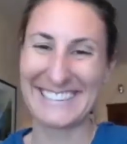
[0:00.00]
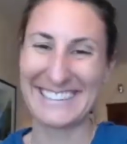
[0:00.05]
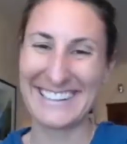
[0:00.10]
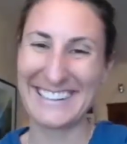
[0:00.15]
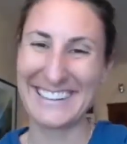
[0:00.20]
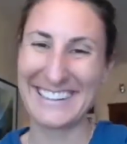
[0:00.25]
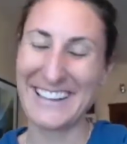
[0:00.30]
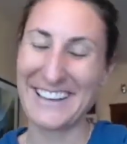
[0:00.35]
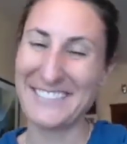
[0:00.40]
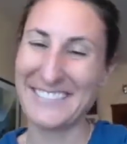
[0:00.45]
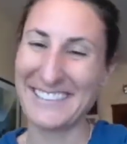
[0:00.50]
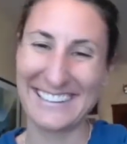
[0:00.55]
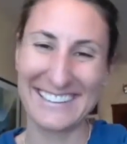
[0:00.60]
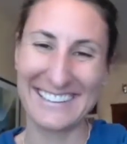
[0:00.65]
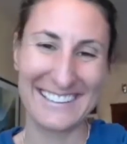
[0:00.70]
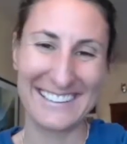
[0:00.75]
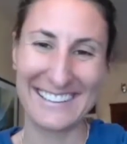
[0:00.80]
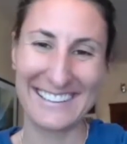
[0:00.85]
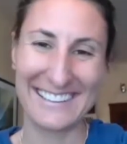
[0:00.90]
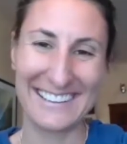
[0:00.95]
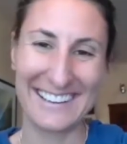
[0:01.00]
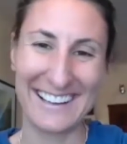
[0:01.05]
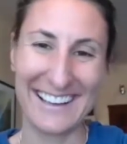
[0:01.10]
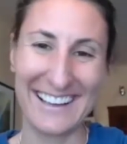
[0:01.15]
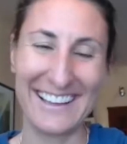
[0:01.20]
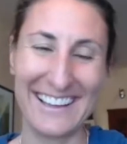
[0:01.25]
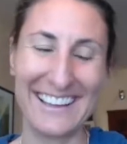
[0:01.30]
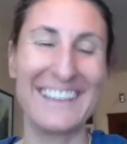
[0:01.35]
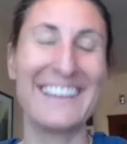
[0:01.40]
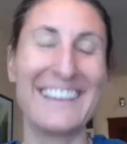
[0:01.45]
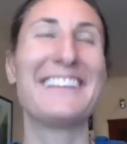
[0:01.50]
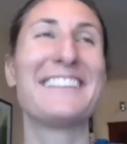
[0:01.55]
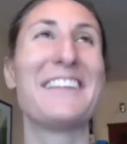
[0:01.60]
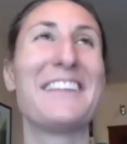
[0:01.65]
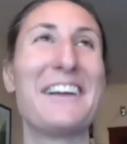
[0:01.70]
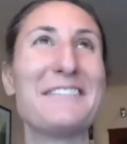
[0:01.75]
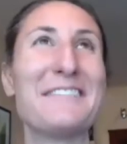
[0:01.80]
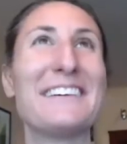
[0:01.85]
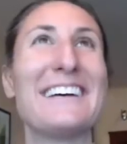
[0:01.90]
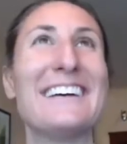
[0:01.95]
I love it. I
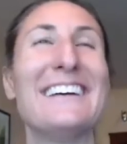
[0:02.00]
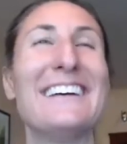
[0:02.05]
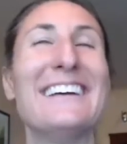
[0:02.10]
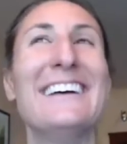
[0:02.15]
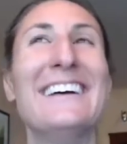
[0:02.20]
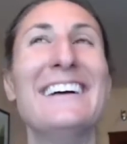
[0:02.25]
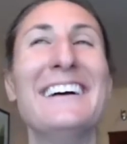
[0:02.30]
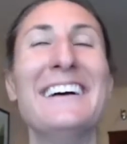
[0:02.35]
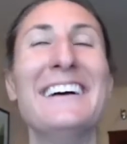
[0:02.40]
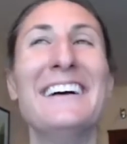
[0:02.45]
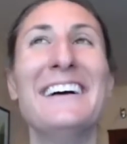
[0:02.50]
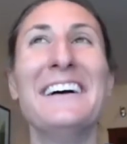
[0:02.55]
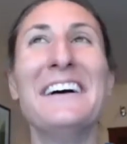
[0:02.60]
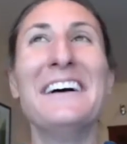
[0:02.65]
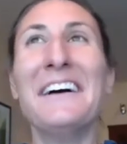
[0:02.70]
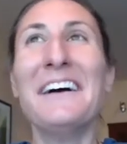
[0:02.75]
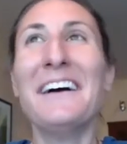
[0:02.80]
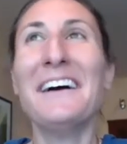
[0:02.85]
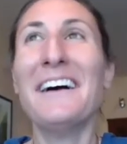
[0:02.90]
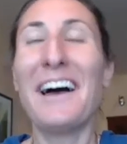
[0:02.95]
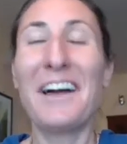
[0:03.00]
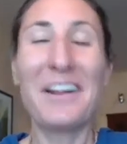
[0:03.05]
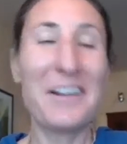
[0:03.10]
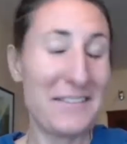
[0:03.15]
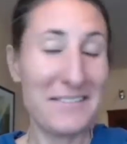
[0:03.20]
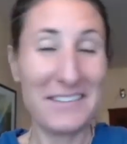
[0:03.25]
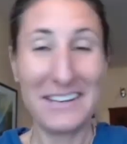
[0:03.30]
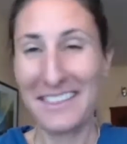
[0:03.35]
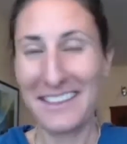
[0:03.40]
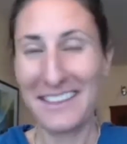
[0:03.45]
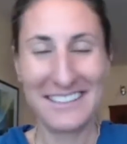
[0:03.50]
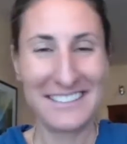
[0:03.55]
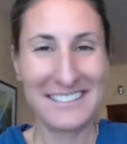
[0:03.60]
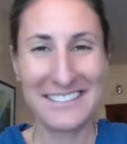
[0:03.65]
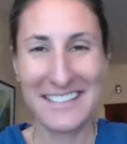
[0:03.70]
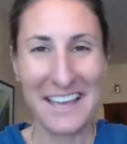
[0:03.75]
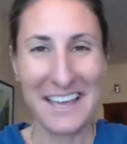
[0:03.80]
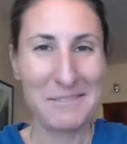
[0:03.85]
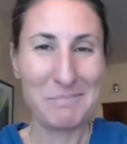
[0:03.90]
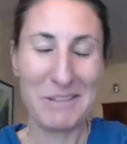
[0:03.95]
love it. I don't have anything to
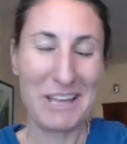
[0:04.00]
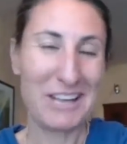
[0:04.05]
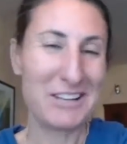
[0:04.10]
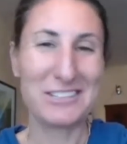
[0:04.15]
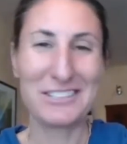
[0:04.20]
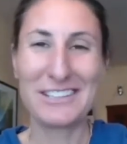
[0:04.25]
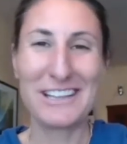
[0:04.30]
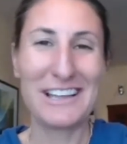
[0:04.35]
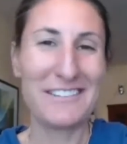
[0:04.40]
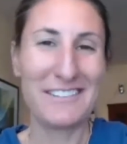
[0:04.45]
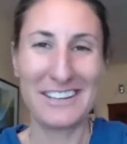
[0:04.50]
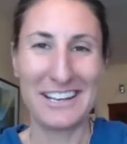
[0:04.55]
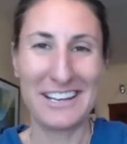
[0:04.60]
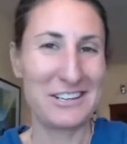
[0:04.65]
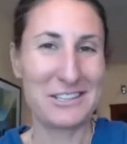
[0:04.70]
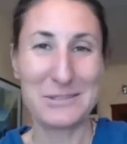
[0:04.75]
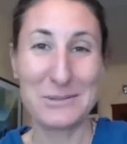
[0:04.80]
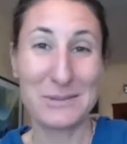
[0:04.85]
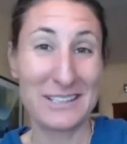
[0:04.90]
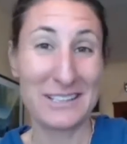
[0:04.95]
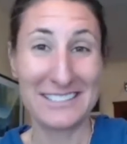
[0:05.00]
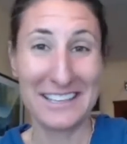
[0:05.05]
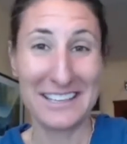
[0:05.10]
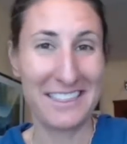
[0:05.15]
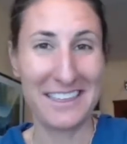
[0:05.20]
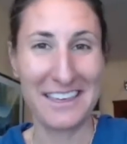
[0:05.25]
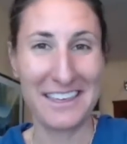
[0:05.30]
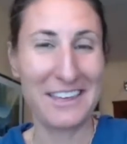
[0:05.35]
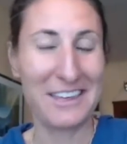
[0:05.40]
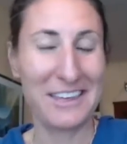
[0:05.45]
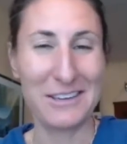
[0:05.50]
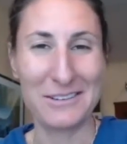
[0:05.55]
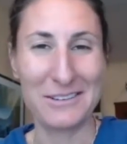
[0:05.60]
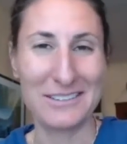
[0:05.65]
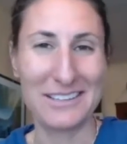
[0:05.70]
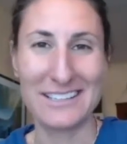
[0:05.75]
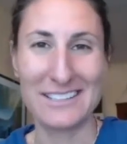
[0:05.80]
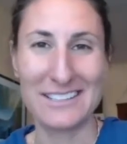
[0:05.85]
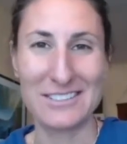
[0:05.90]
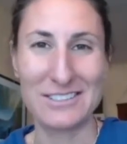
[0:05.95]
say. I just love it. And I just want to say thank you.
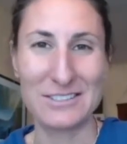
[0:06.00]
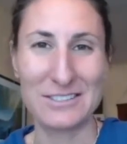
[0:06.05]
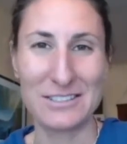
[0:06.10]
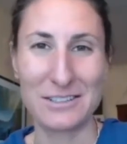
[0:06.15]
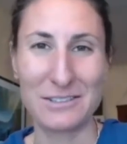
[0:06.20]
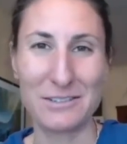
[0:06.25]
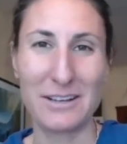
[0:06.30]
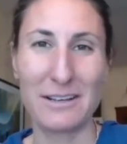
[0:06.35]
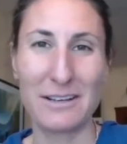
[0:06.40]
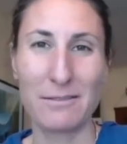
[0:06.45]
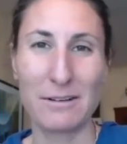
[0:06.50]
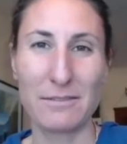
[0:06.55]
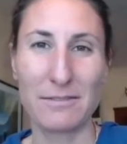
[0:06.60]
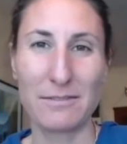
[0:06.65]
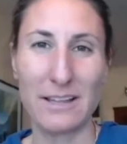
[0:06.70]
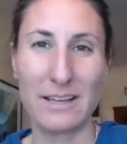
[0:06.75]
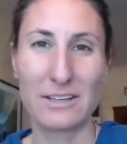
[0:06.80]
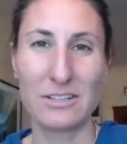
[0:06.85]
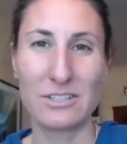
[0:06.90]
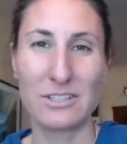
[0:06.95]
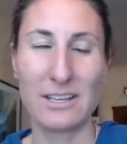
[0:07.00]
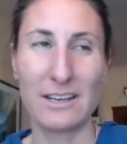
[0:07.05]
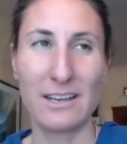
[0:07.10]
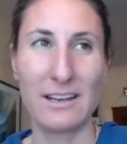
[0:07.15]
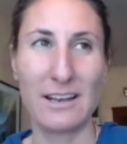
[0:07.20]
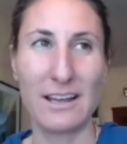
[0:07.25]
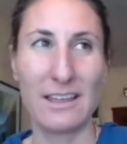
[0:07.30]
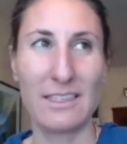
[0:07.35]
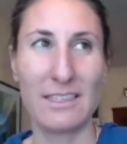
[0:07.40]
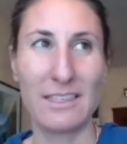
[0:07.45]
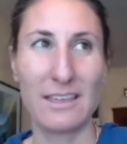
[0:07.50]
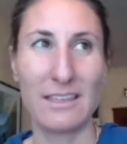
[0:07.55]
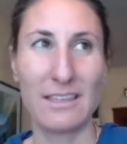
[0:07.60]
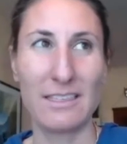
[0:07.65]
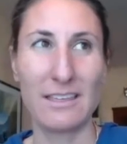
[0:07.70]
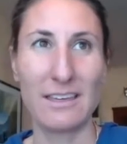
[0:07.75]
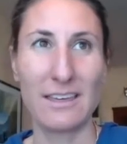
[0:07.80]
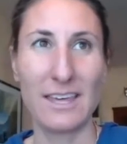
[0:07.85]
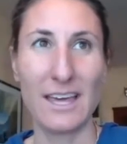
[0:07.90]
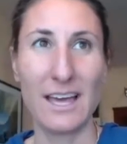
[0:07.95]
It's just a great reflection. And I think
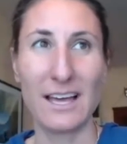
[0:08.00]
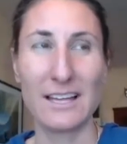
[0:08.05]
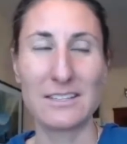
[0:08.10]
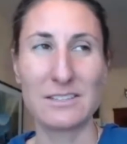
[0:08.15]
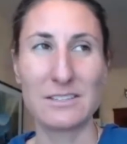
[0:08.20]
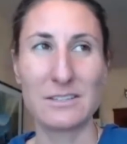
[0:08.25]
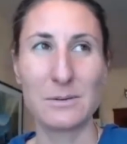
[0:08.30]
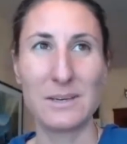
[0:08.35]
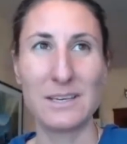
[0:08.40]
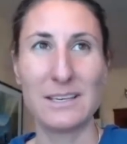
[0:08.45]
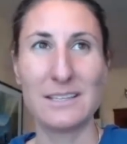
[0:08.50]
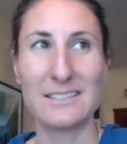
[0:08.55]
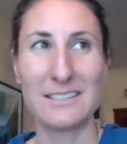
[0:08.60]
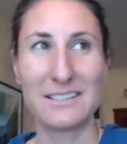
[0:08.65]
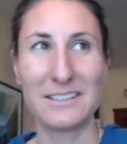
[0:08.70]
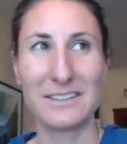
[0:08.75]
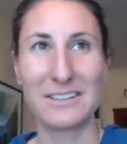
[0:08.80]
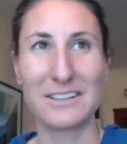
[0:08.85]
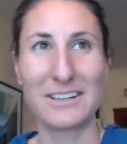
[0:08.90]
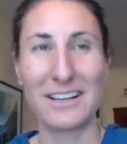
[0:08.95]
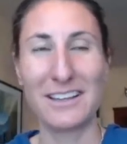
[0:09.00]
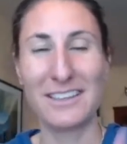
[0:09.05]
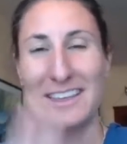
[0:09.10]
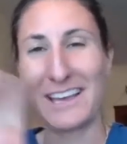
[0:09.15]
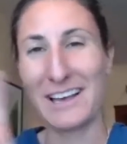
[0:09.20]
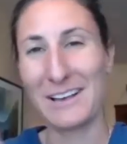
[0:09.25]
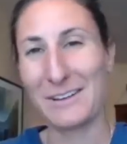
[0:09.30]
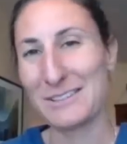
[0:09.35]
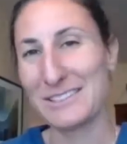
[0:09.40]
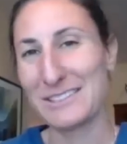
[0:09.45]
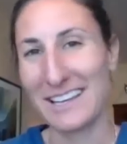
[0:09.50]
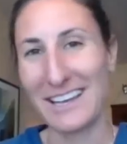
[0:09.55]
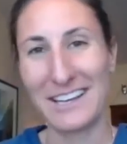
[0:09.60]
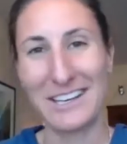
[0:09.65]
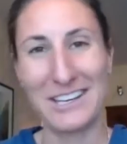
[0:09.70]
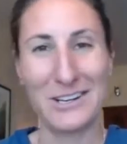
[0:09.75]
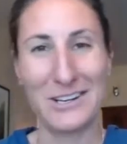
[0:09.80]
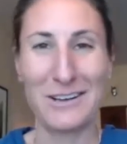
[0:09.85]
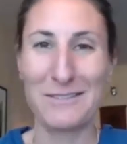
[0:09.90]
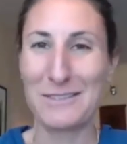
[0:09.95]
that, yeah, it's so easy to look on the outside,
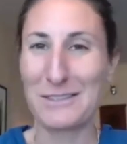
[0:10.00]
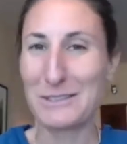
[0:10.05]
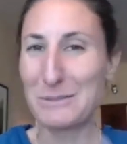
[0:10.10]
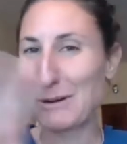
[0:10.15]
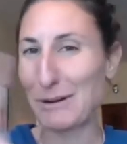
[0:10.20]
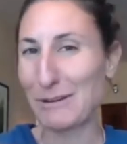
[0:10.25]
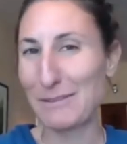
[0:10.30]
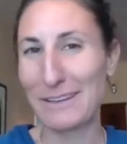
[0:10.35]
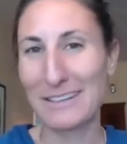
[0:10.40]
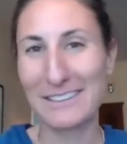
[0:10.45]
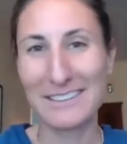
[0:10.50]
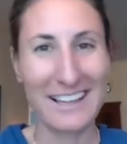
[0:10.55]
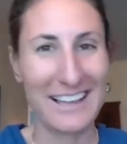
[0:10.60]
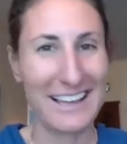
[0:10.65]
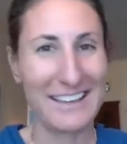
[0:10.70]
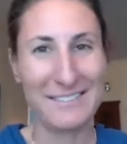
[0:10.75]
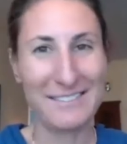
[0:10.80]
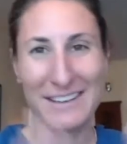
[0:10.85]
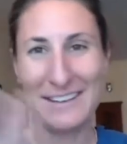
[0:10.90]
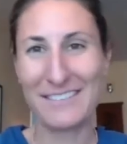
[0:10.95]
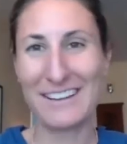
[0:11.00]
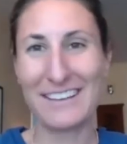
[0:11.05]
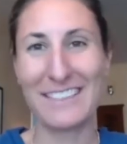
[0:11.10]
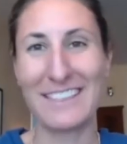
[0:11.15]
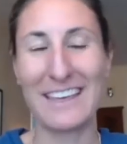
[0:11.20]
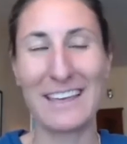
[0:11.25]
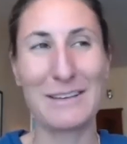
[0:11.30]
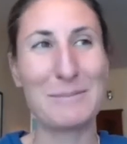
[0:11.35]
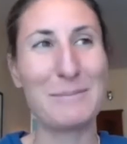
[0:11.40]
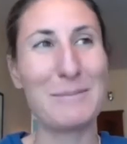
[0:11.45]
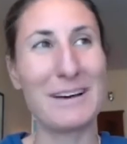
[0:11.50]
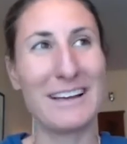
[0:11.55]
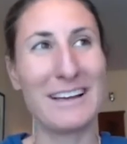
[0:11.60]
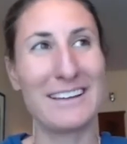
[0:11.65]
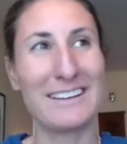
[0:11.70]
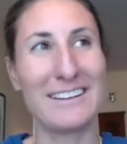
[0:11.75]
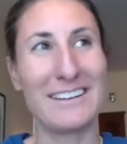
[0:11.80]
have this perfect life, everything, but